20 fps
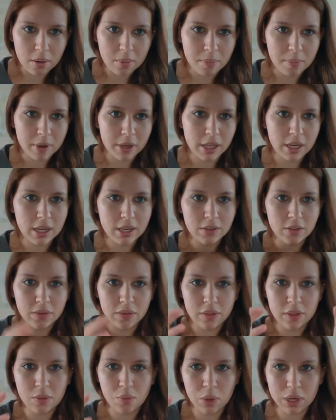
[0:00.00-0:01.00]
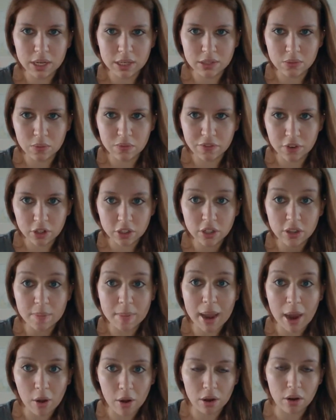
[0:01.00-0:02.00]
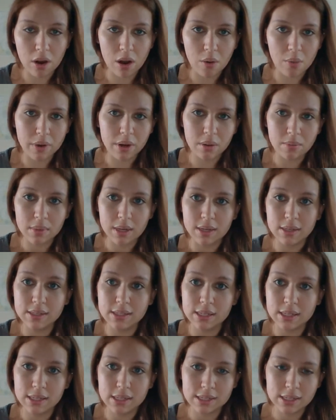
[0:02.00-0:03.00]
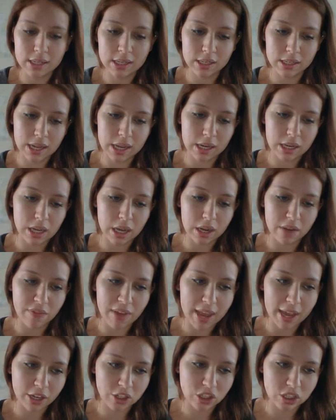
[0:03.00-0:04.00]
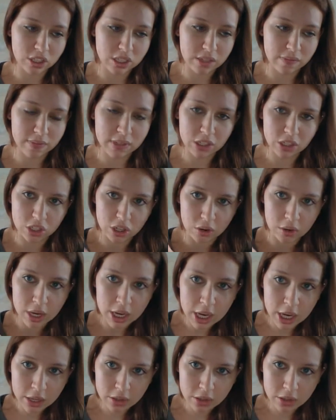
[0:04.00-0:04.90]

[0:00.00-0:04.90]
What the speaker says: but when it's referring to the power crawl, what it means is in any kind of action TV show,